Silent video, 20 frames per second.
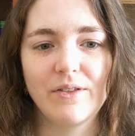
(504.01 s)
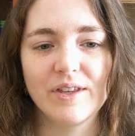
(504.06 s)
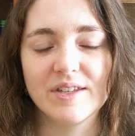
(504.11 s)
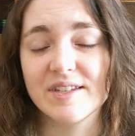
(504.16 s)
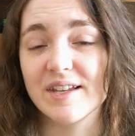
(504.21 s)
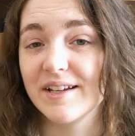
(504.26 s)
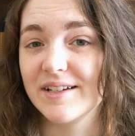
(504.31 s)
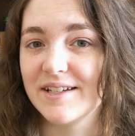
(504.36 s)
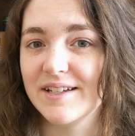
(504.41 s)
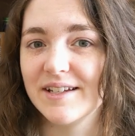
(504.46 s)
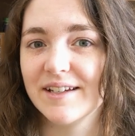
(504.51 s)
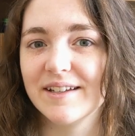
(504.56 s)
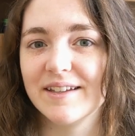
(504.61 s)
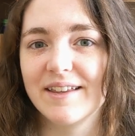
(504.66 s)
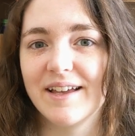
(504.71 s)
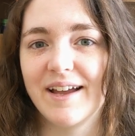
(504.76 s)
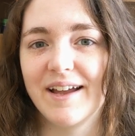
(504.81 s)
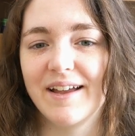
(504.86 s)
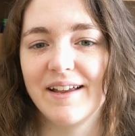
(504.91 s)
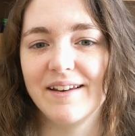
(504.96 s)
This
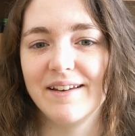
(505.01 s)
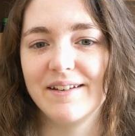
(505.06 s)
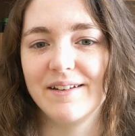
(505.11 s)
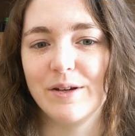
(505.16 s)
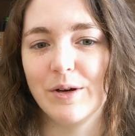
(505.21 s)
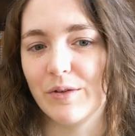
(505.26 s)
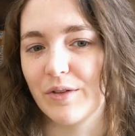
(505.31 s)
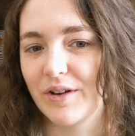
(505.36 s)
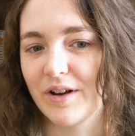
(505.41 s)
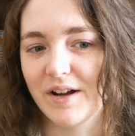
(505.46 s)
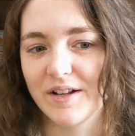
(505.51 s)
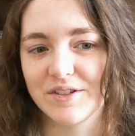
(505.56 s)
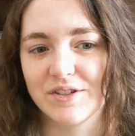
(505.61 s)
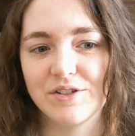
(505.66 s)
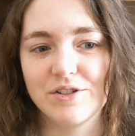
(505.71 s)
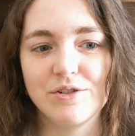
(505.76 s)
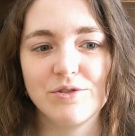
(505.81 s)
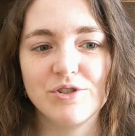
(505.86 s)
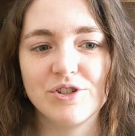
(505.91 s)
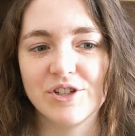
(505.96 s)
idea that, the
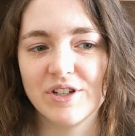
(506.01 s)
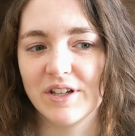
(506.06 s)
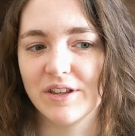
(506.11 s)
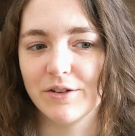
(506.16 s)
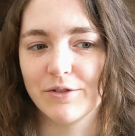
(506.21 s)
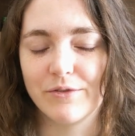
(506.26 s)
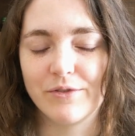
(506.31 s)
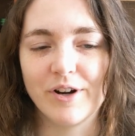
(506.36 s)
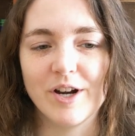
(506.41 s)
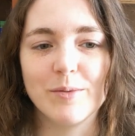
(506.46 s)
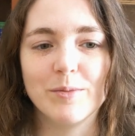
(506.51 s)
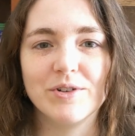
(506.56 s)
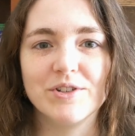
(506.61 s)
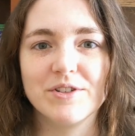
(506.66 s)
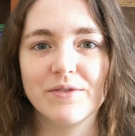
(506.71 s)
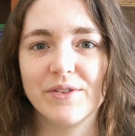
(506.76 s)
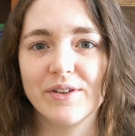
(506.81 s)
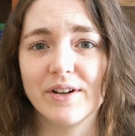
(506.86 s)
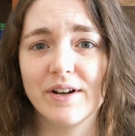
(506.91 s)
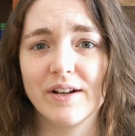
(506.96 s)
Constitution and the
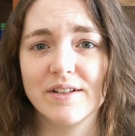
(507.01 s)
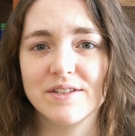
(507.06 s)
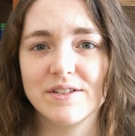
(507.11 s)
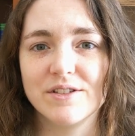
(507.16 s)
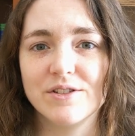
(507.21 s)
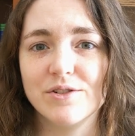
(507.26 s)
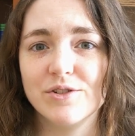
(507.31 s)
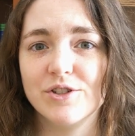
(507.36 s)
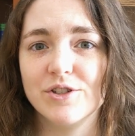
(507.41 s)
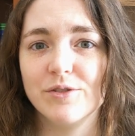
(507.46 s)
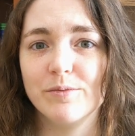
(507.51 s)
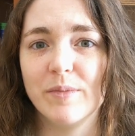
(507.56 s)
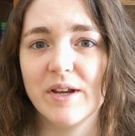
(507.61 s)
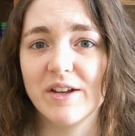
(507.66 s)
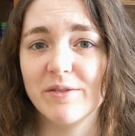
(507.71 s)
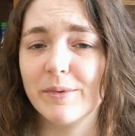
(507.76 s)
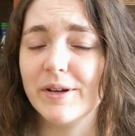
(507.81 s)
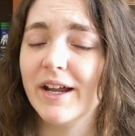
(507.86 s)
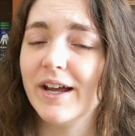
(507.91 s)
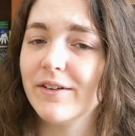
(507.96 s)
framers of the Constitution
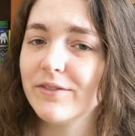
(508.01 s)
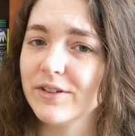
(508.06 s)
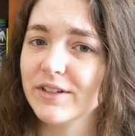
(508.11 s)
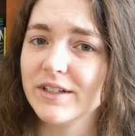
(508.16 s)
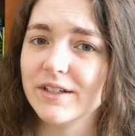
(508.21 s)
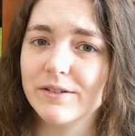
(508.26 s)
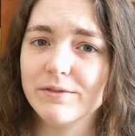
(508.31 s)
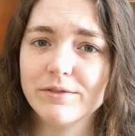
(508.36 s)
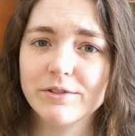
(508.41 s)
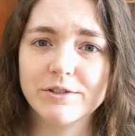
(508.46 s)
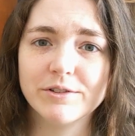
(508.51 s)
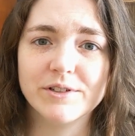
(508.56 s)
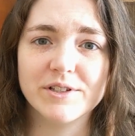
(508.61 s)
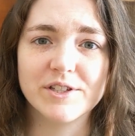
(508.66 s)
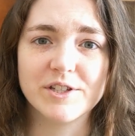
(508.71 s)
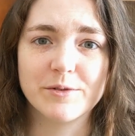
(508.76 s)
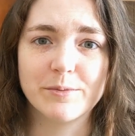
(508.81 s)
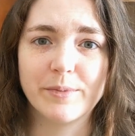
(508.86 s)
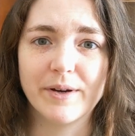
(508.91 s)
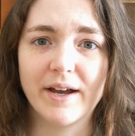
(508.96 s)
may have been heavily
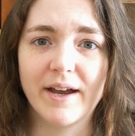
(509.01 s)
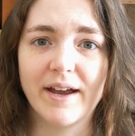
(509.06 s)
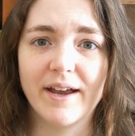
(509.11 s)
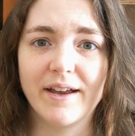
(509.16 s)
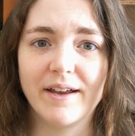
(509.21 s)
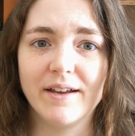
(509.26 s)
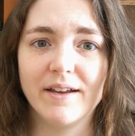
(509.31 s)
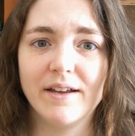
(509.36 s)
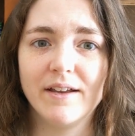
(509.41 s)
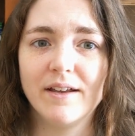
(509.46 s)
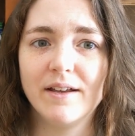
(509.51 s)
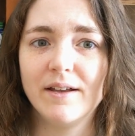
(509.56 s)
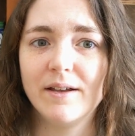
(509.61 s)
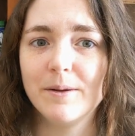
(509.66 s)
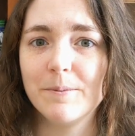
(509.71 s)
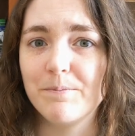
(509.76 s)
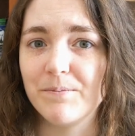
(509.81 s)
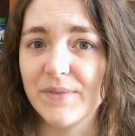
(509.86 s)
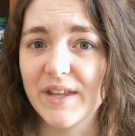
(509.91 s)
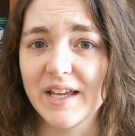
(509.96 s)
influenced by
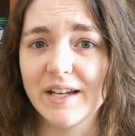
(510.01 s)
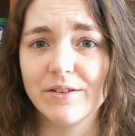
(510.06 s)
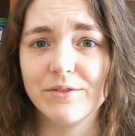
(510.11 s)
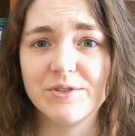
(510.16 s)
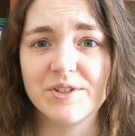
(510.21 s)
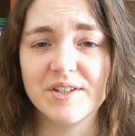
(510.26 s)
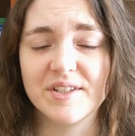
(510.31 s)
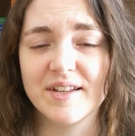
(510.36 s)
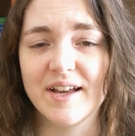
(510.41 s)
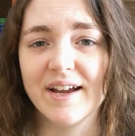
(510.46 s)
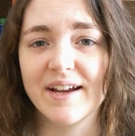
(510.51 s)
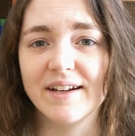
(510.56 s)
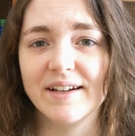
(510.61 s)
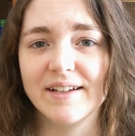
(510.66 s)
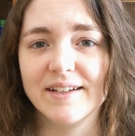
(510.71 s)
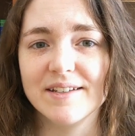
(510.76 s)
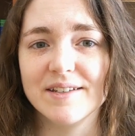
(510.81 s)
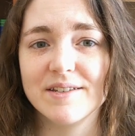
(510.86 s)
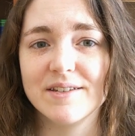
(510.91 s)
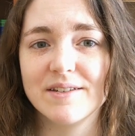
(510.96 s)
Native
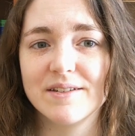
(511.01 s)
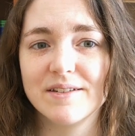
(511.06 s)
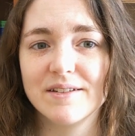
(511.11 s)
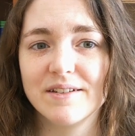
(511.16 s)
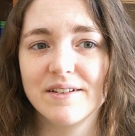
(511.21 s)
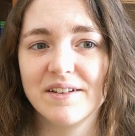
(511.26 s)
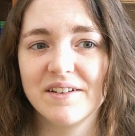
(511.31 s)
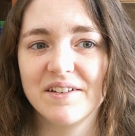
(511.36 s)
societies,